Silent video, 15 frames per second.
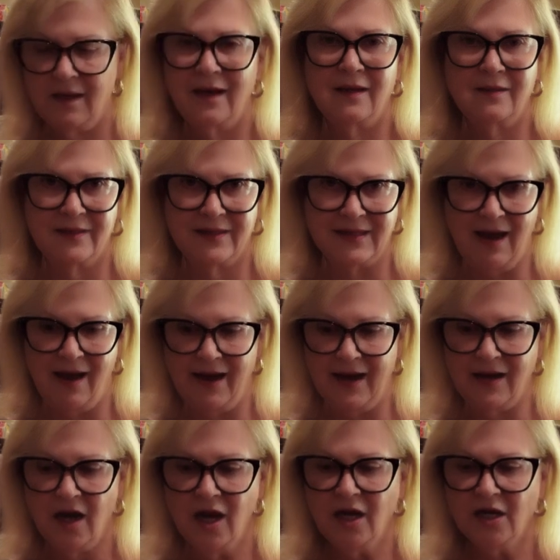
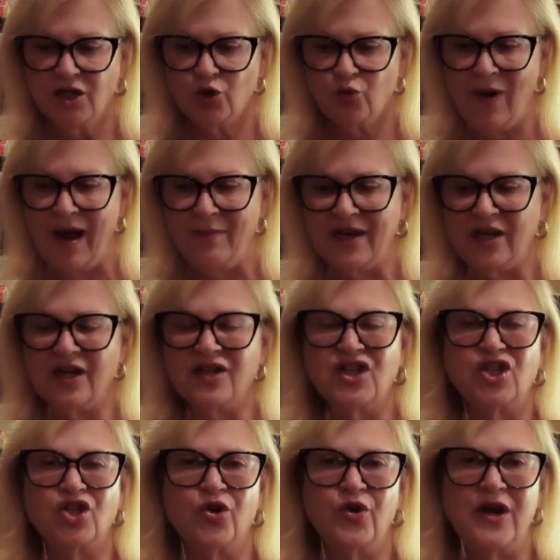inside. Ceramic is
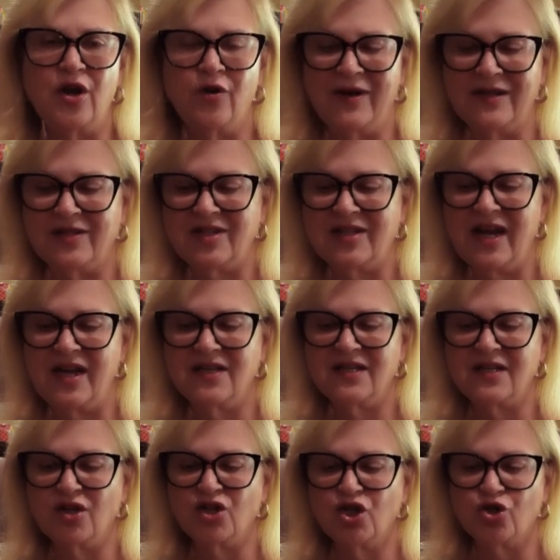sturdier, it
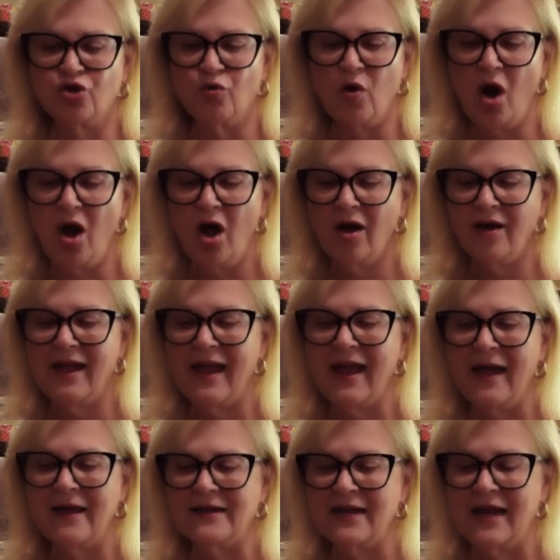stays strong,
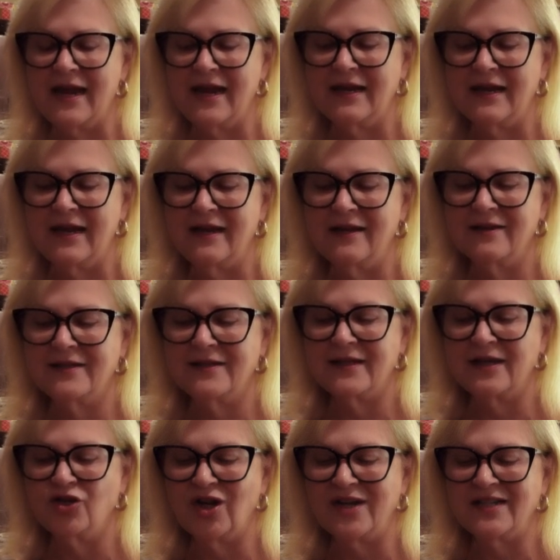it, it is
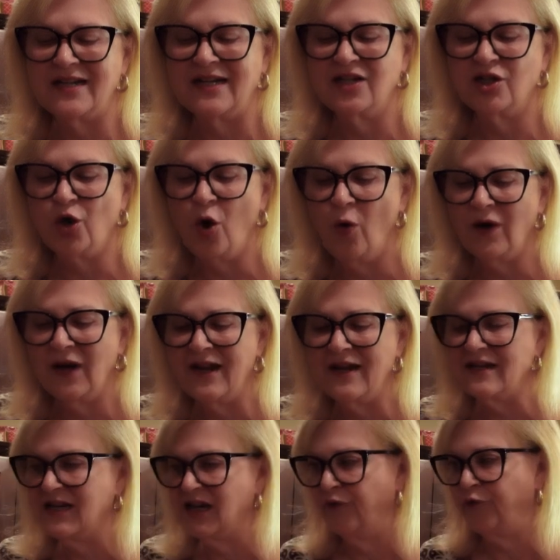just a totally
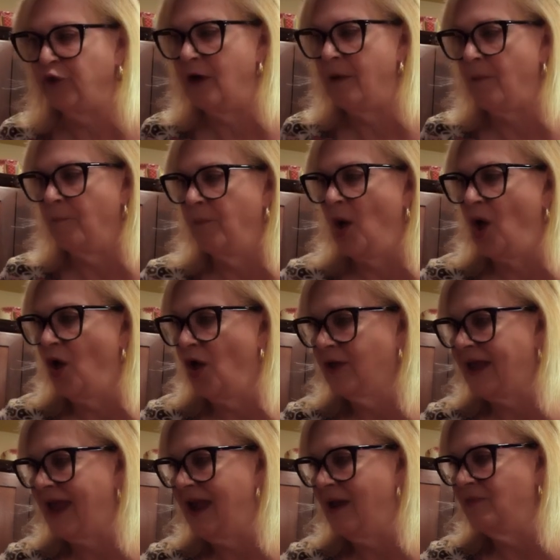different ball
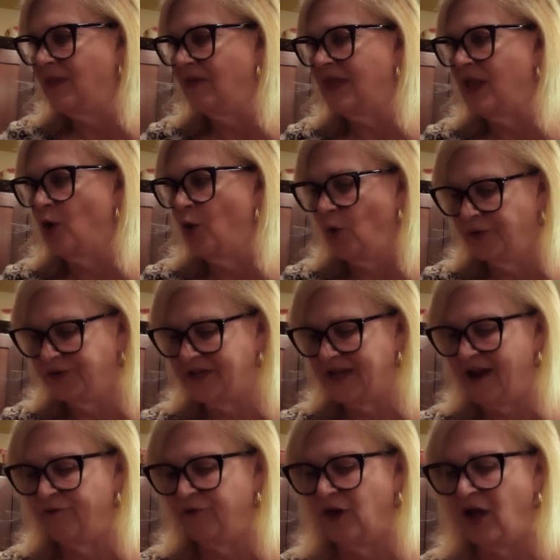game than the old
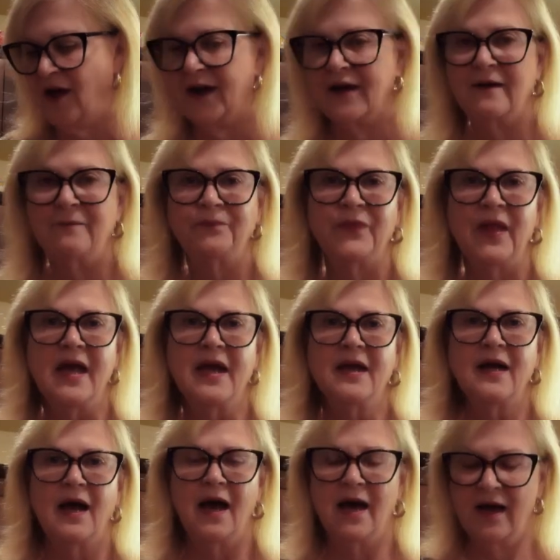Teflon
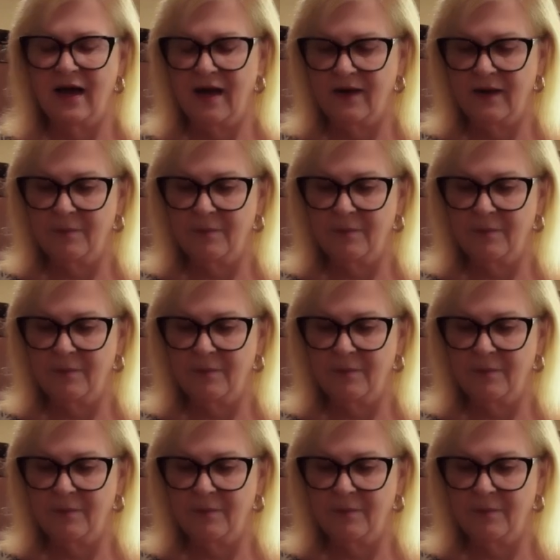uh,